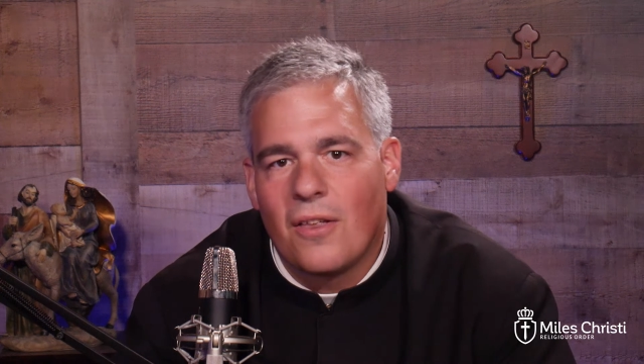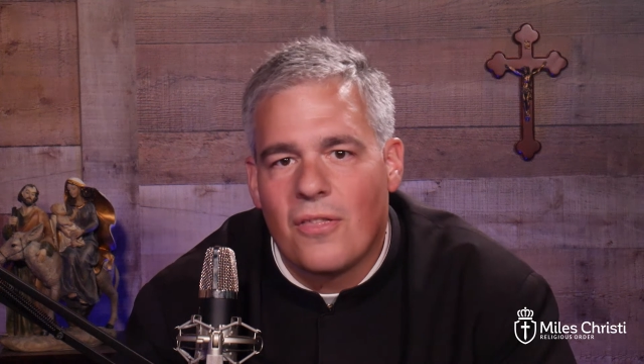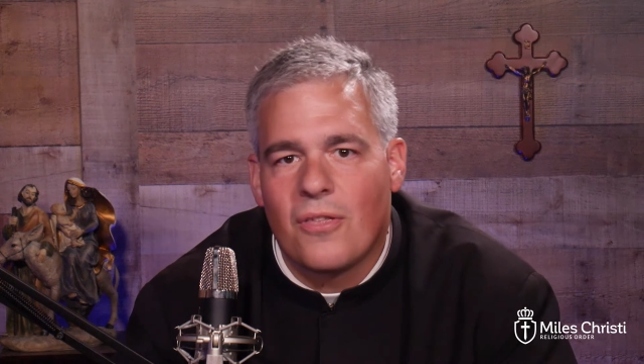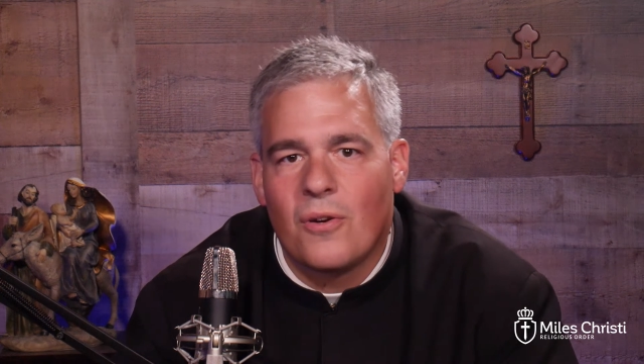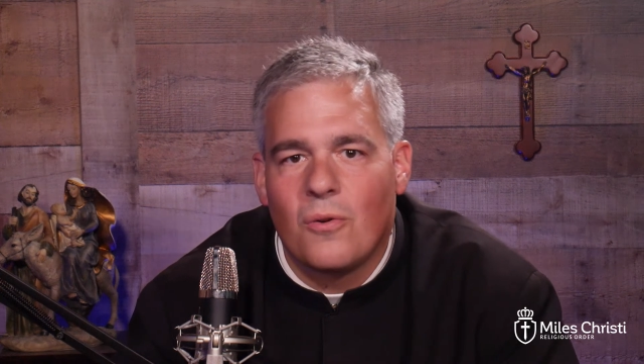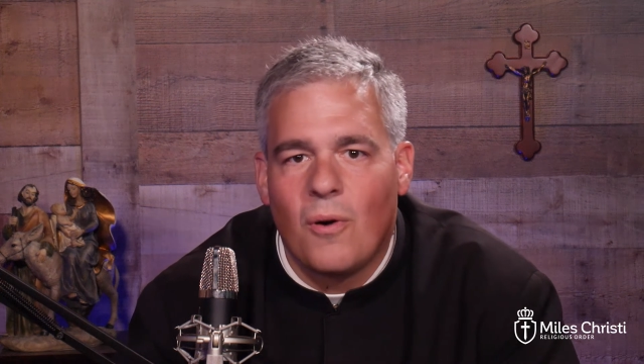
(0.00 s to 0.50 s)

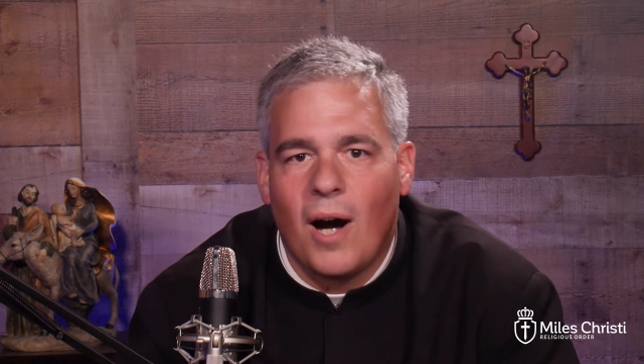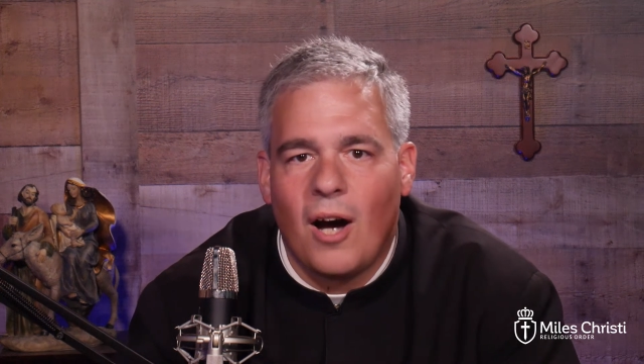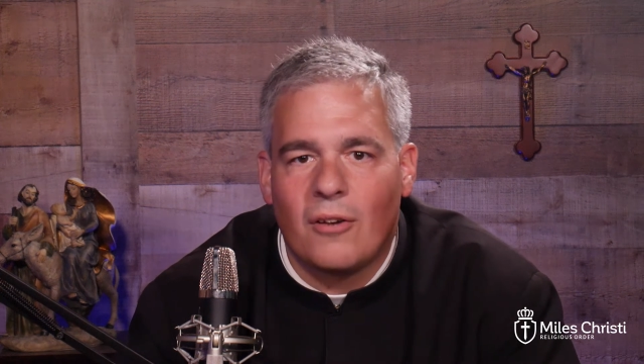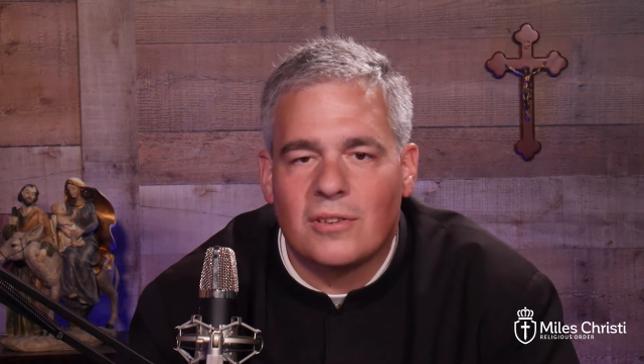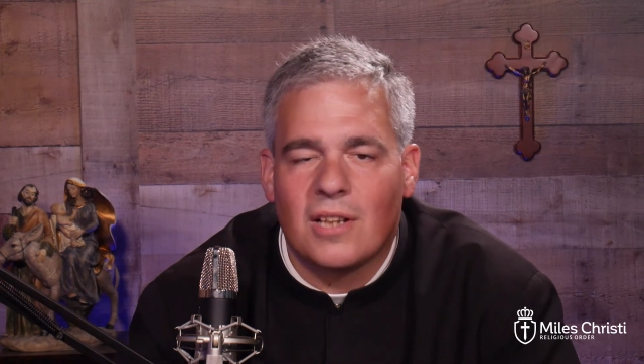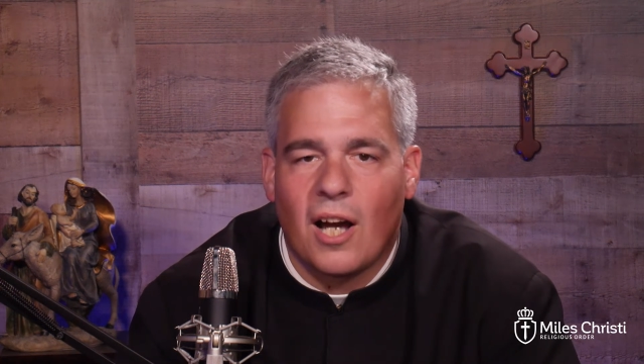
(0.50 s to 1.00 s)

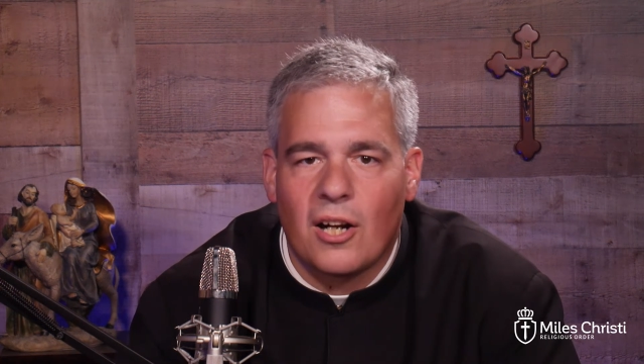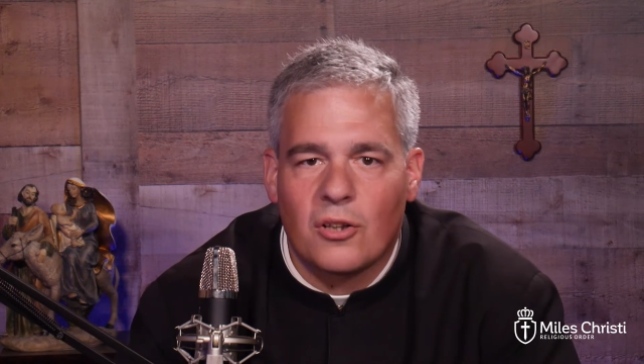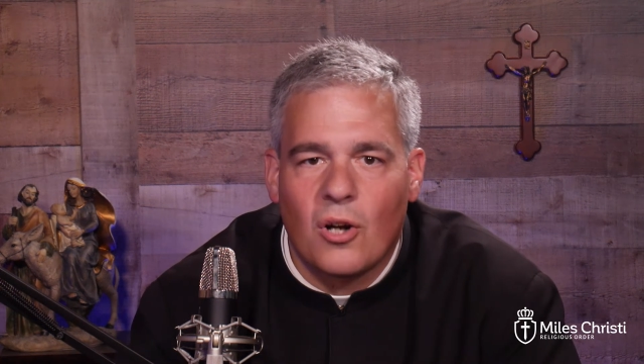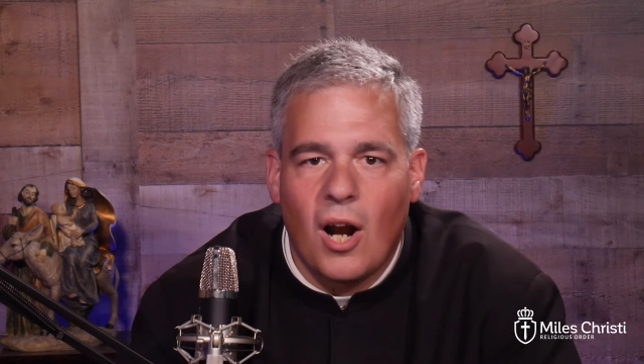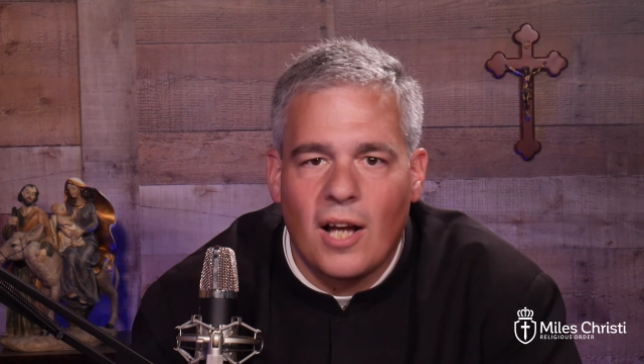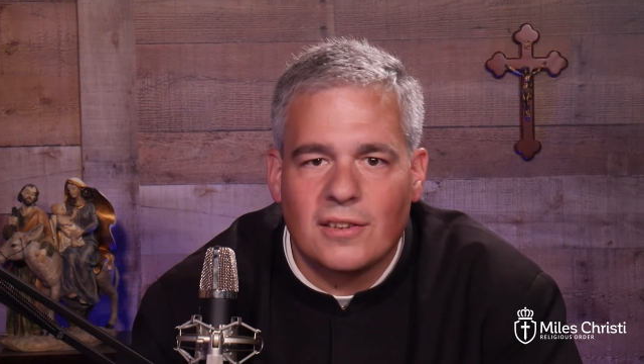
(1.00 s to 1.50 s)
throughout our
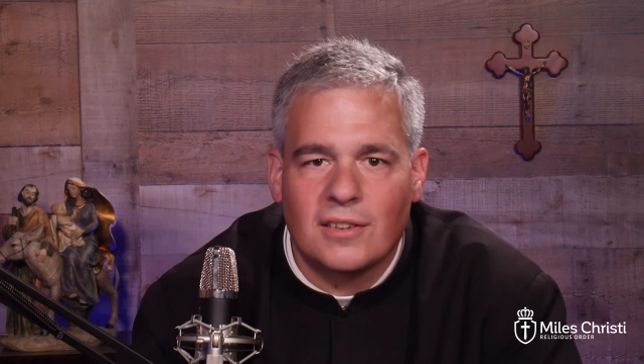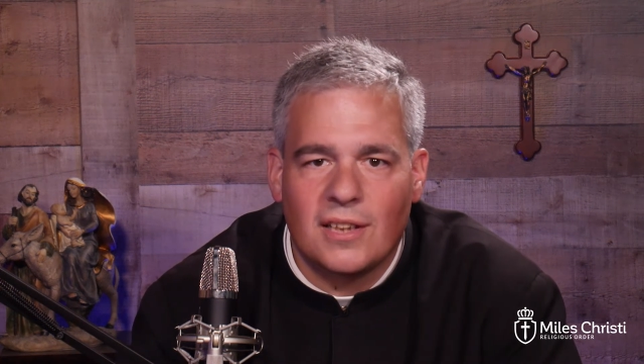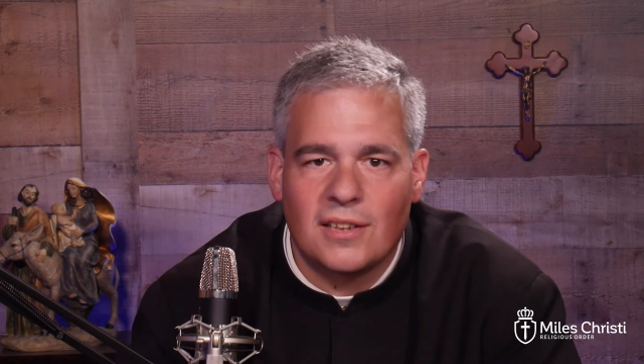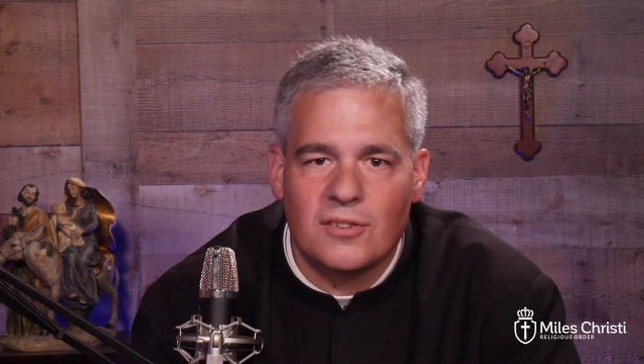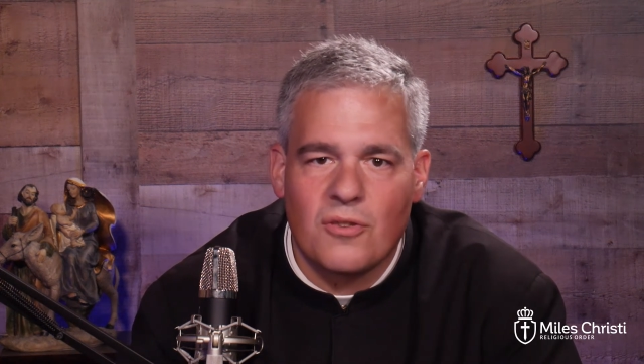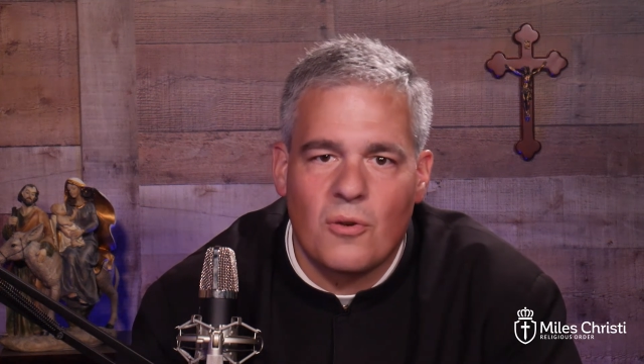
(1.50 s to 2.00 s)
crosses,